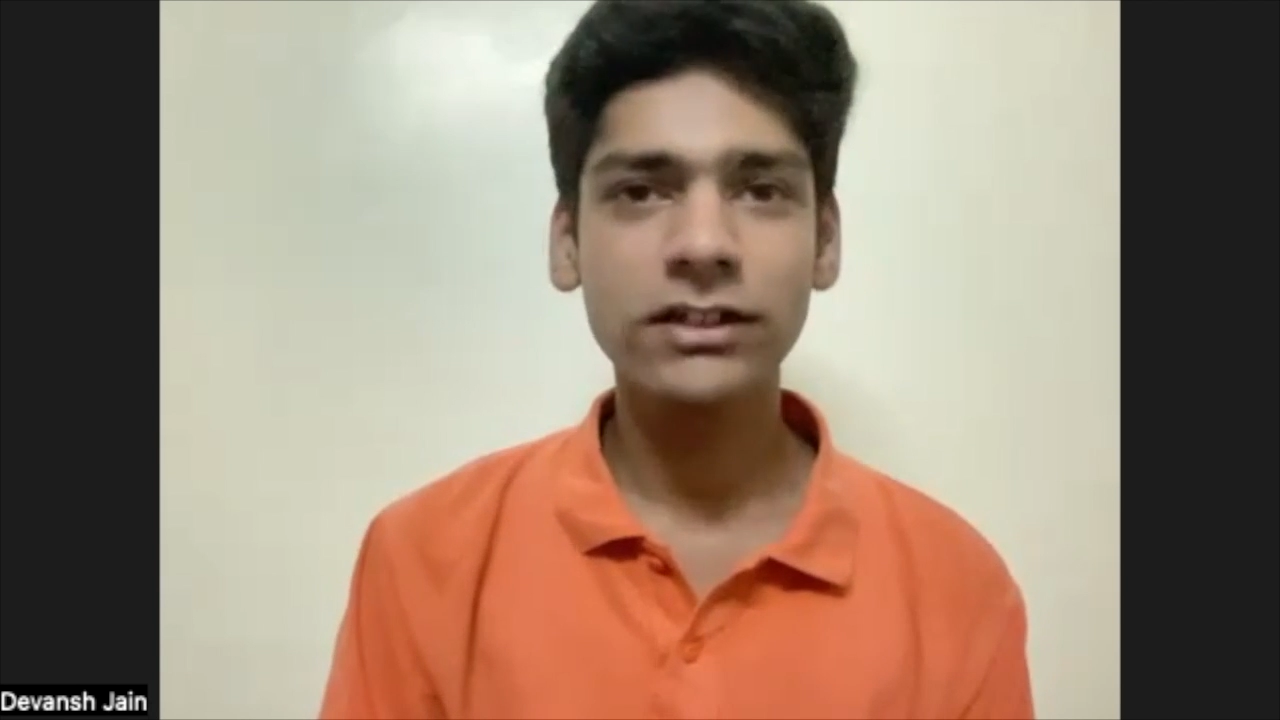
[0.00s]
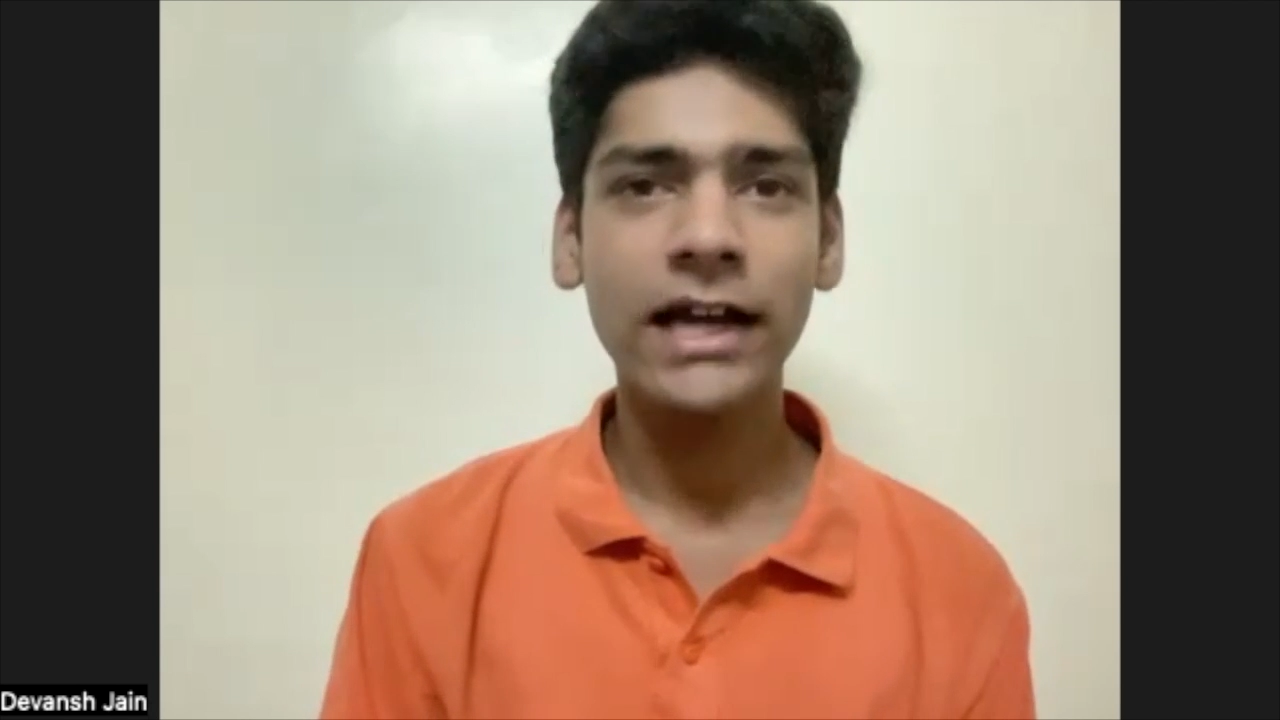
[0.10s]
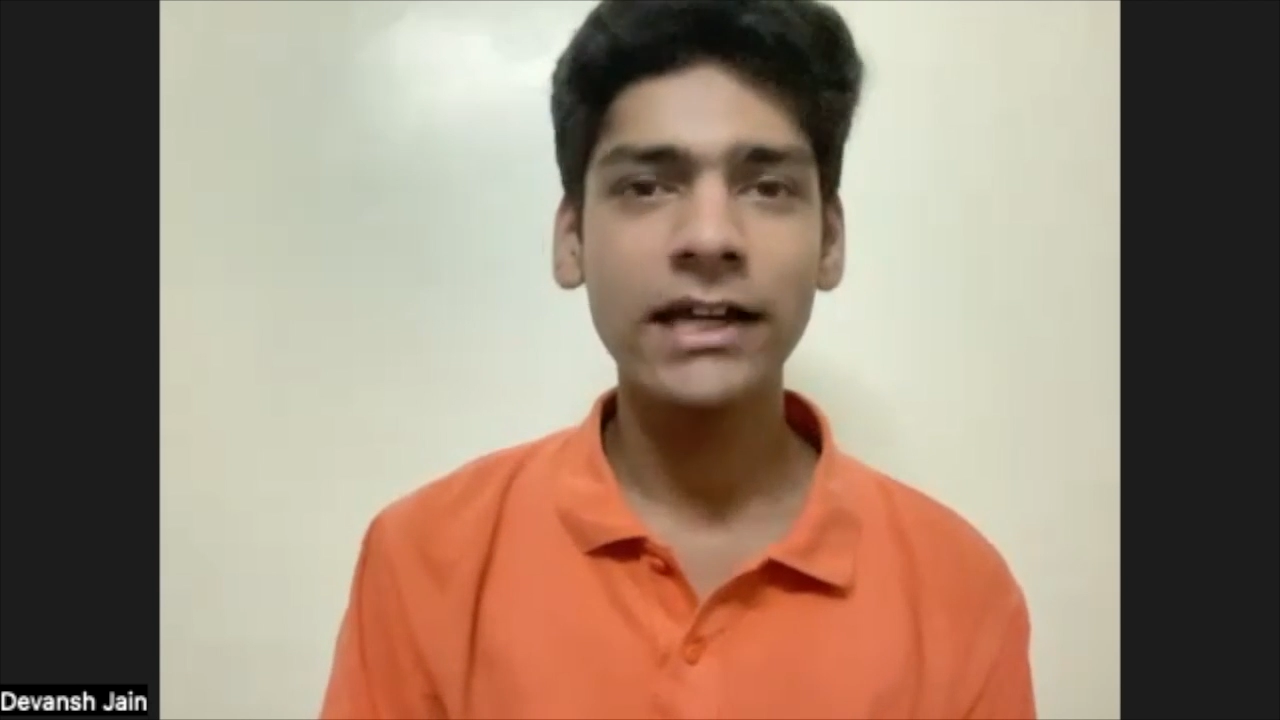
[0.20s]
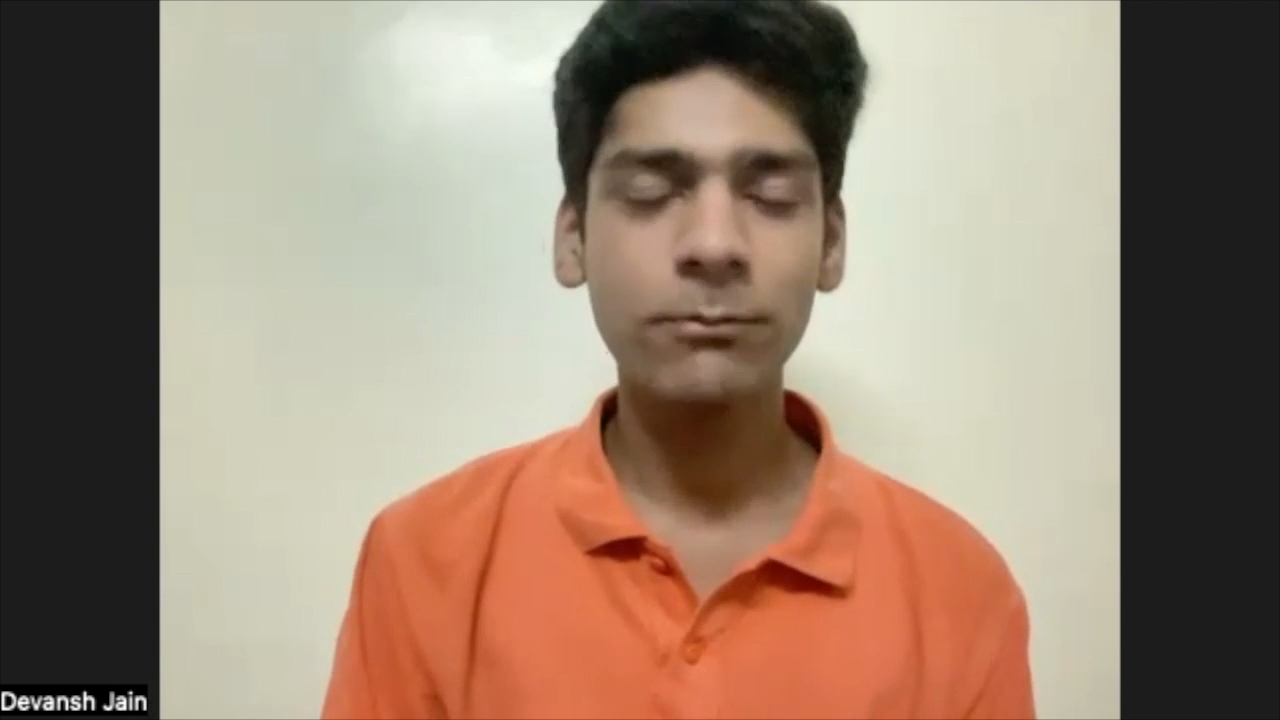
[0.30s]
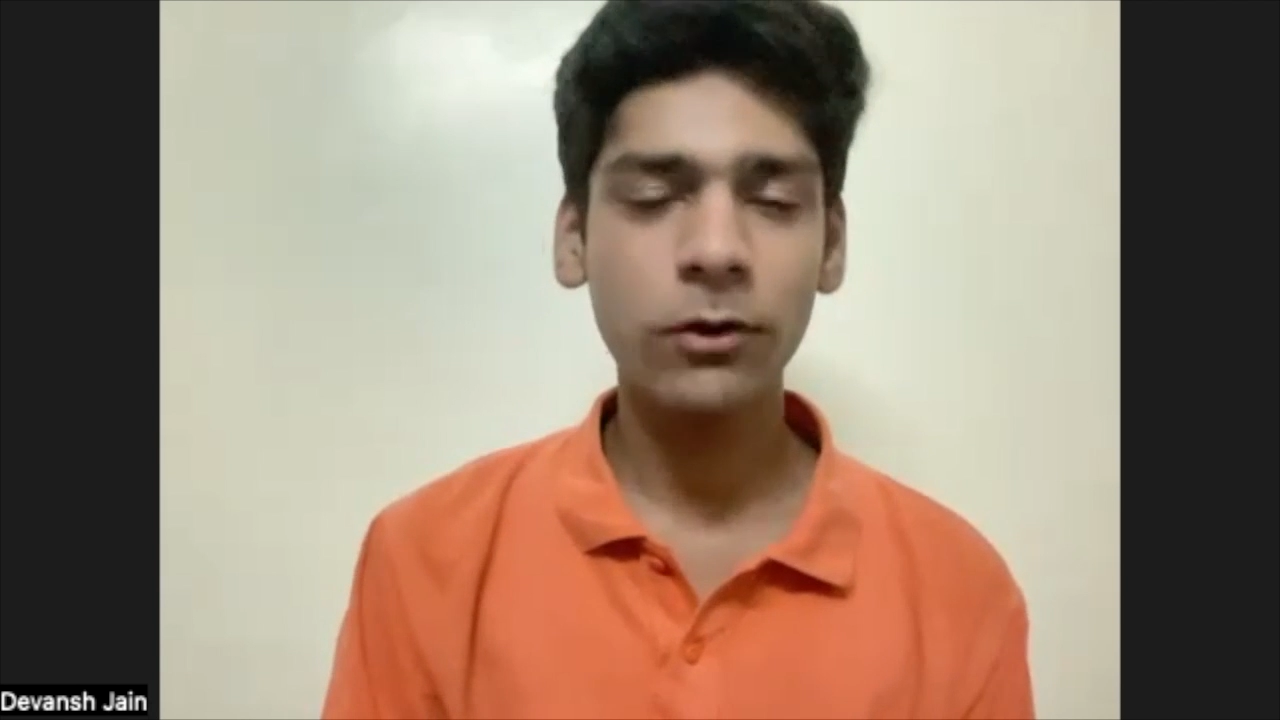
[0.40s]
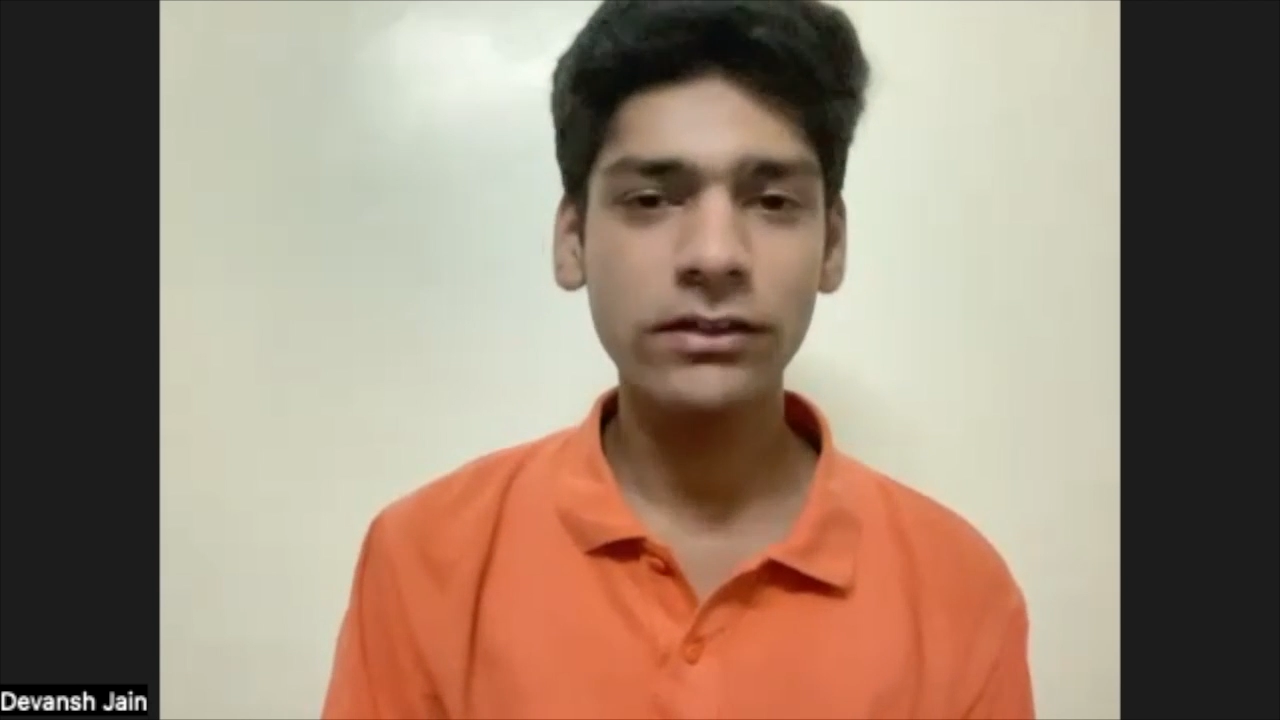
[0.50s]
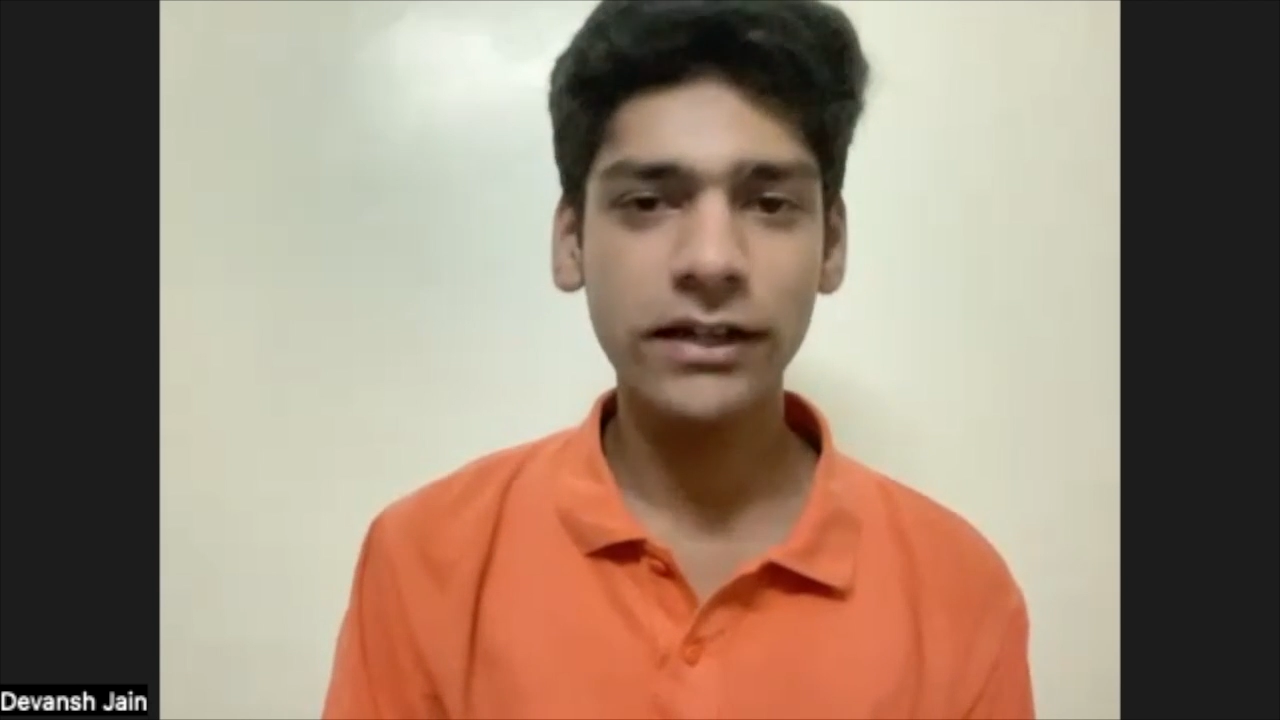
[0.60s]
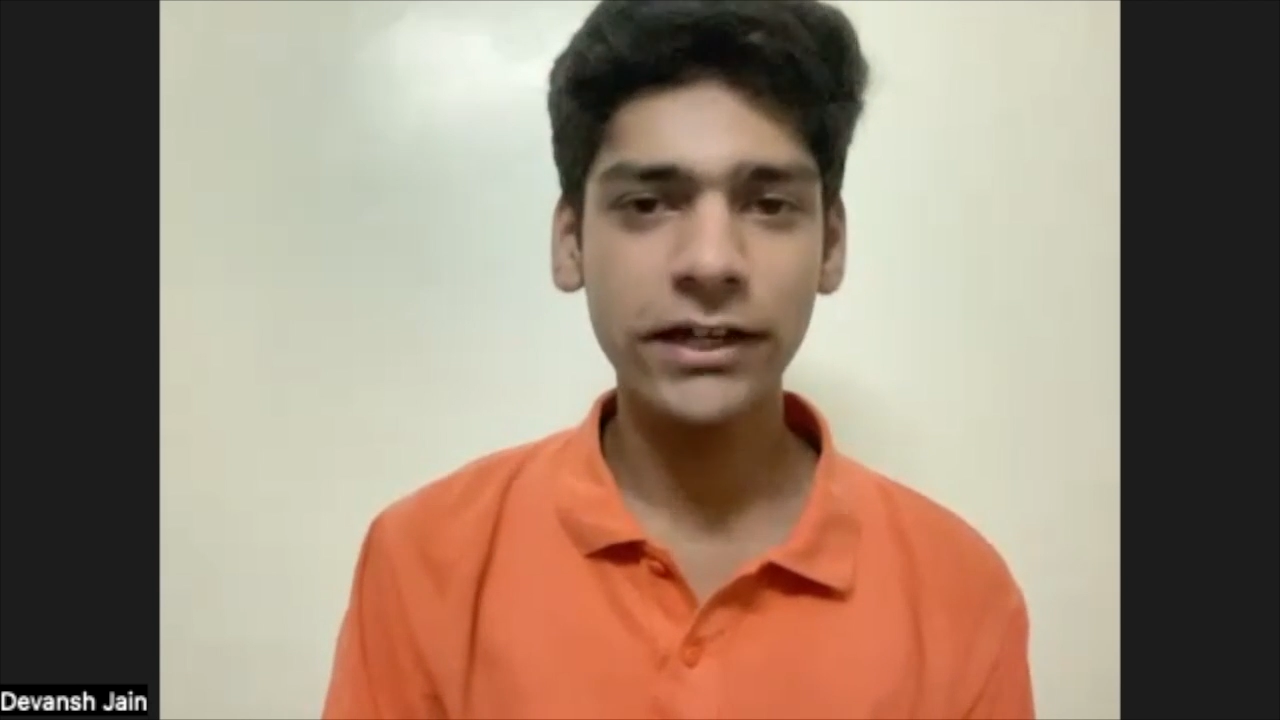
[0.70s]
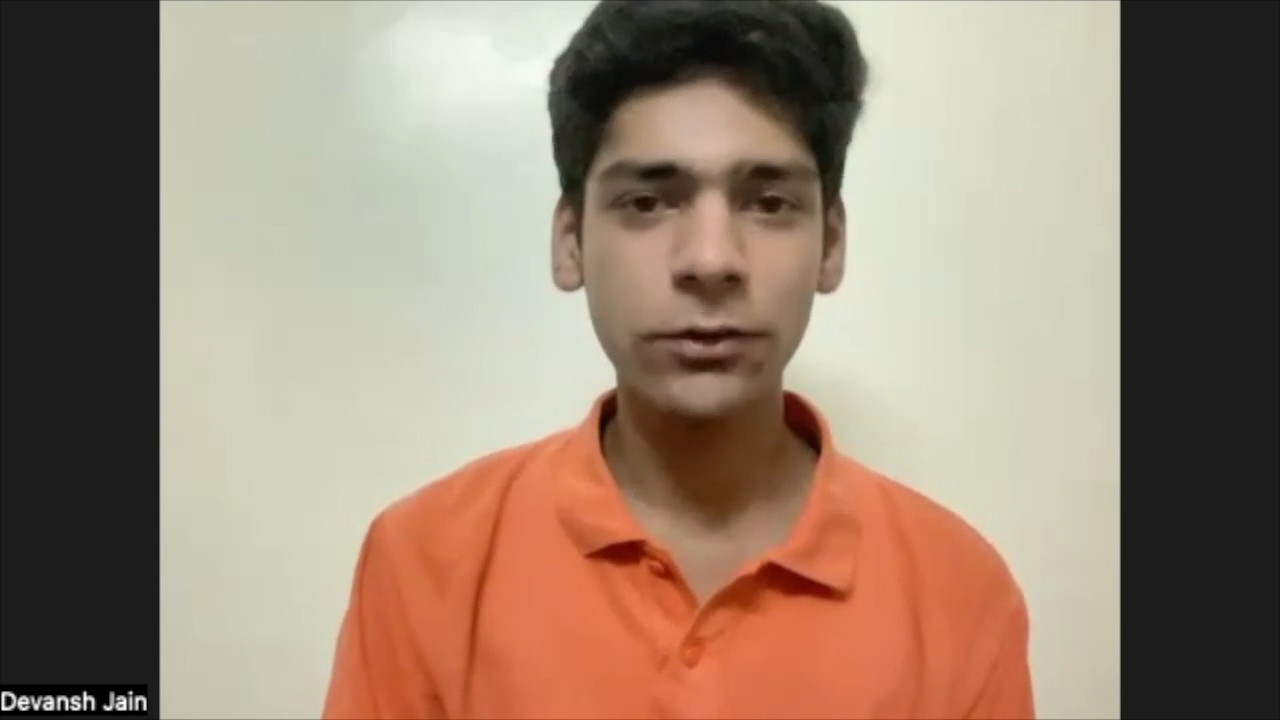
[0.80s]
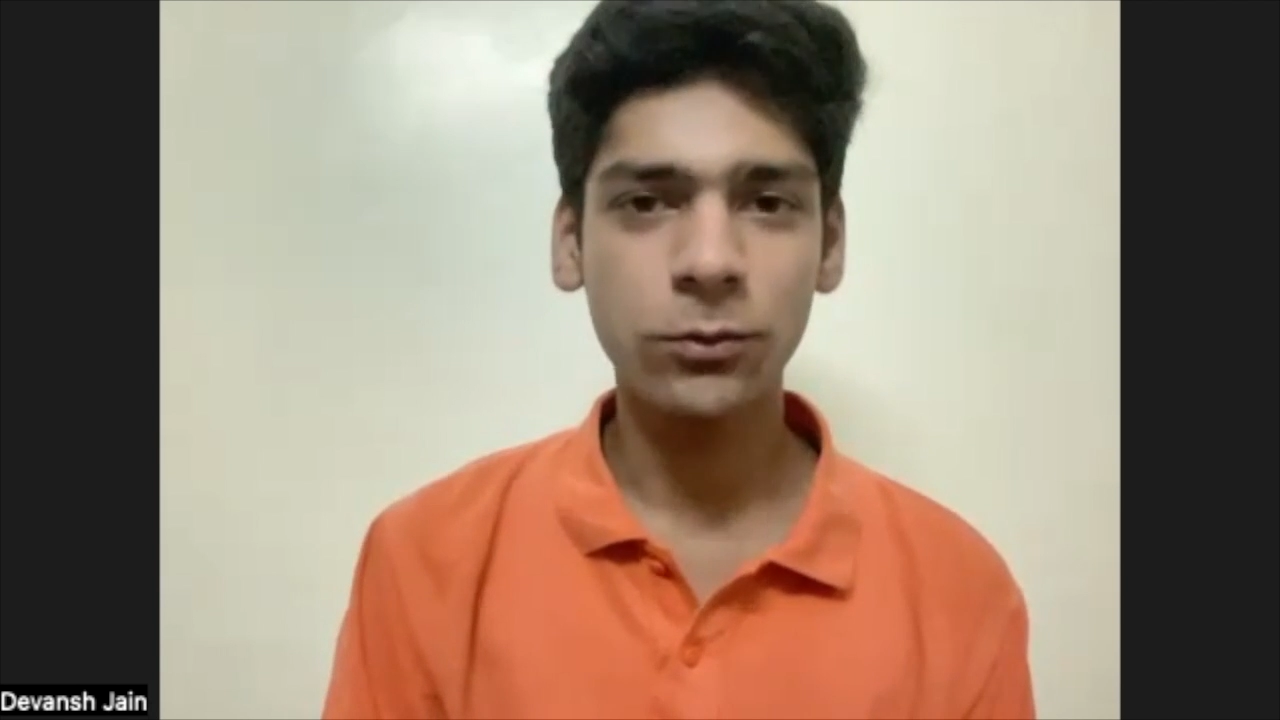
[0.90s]

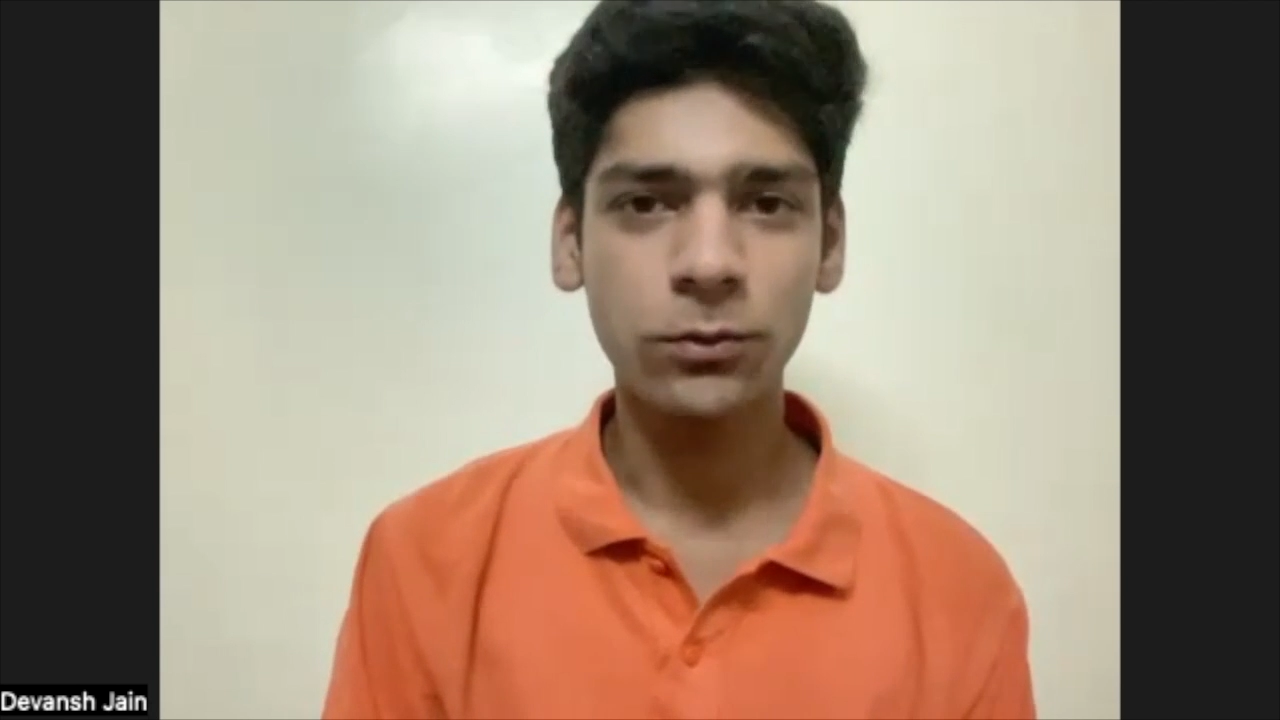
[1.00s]
9.32.